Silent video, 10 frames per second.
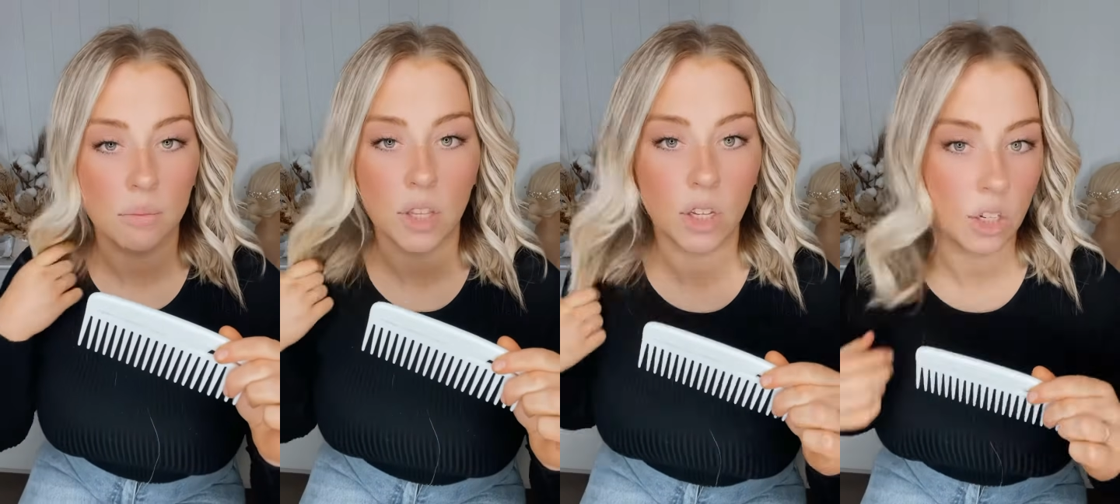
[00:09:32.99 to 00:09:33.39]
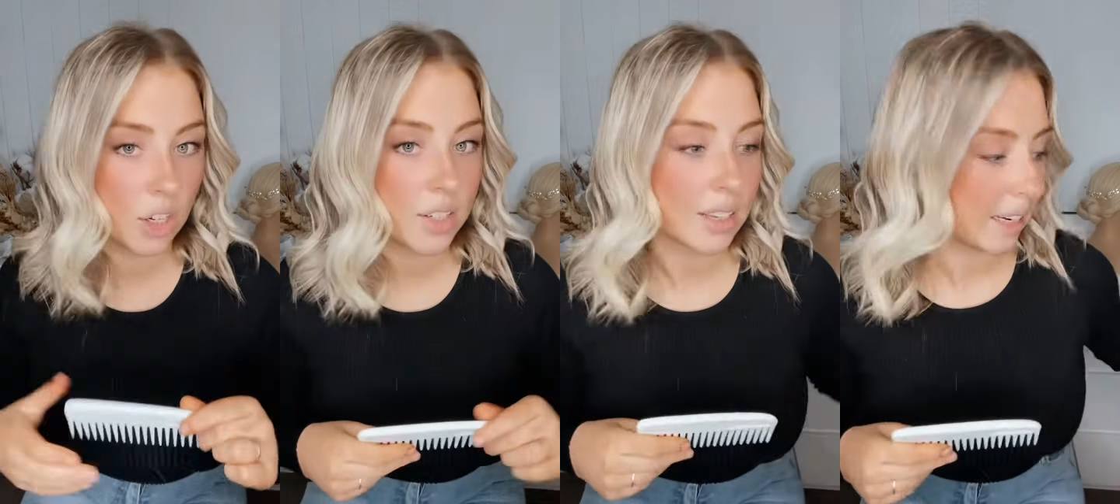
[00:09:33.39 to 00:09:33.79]
You can
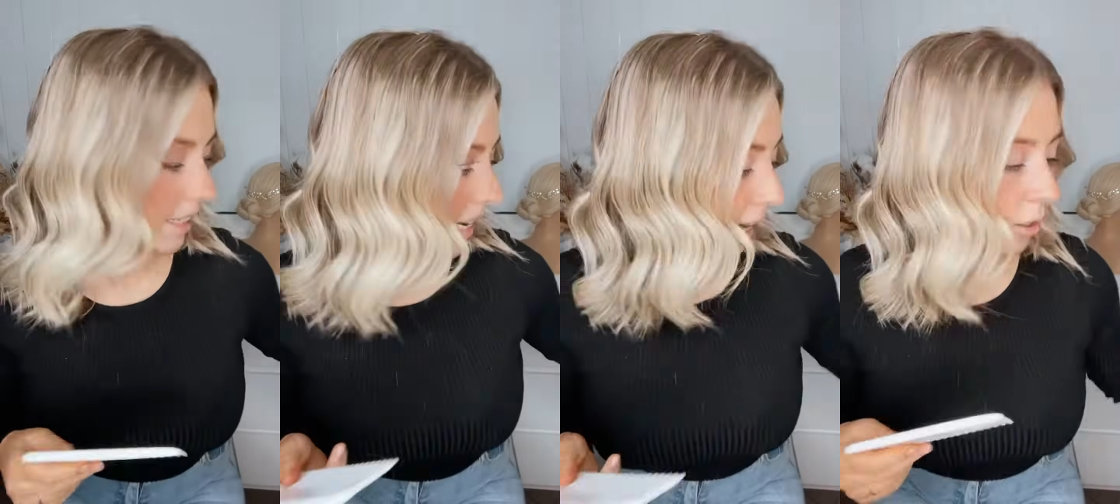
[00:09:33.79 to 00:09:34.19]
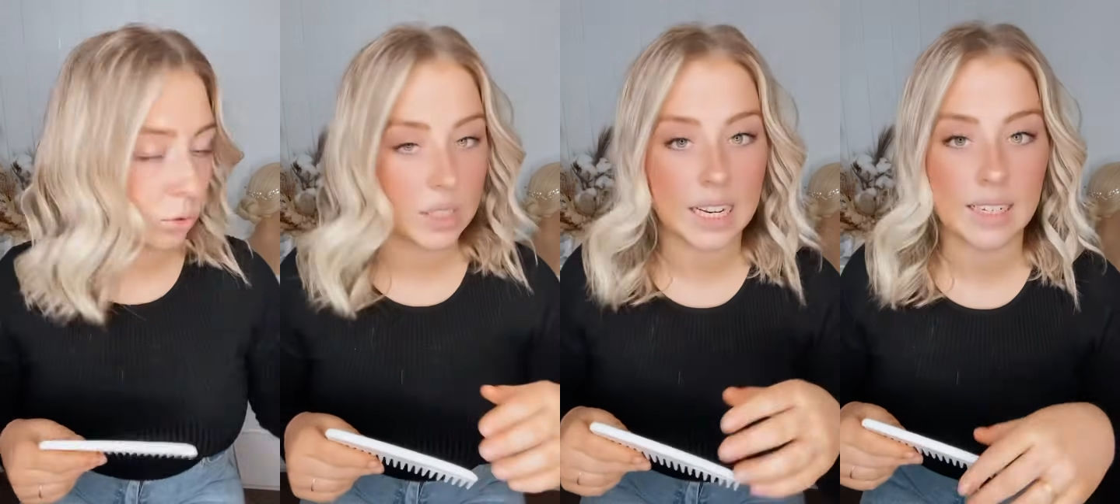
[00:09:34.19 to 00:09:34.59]
use like a
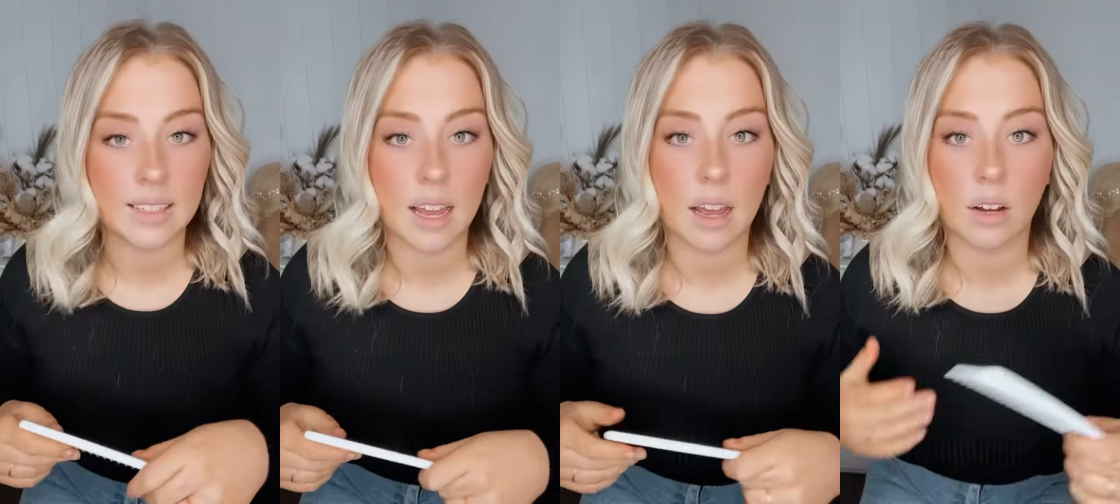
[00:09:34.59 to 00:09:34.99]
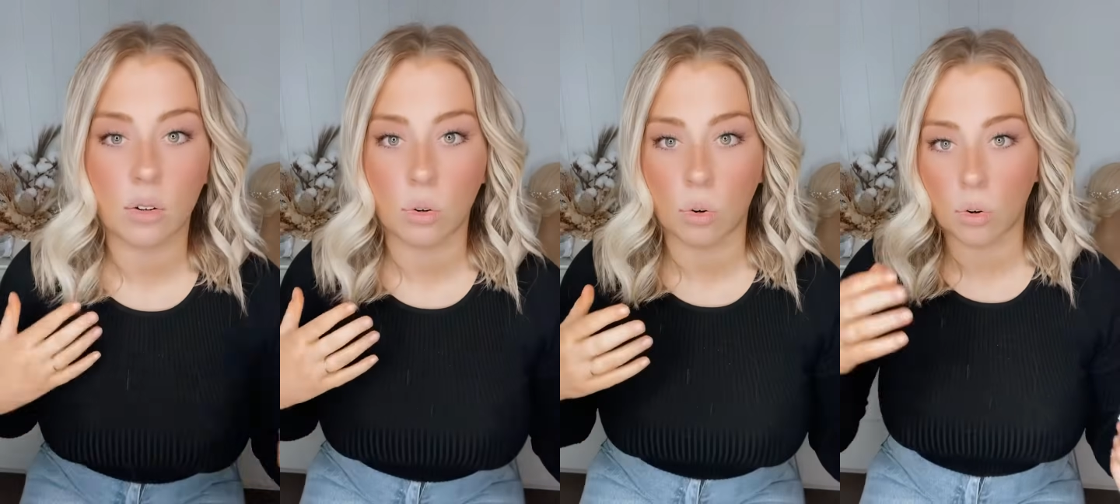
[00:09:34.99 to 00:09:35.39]
tangle teaser
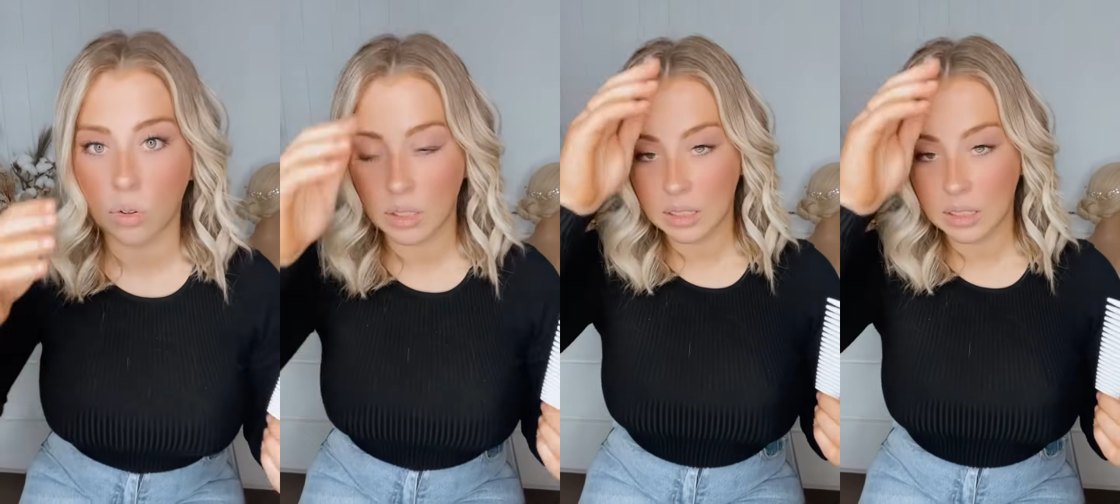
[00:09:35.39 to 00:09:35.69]
or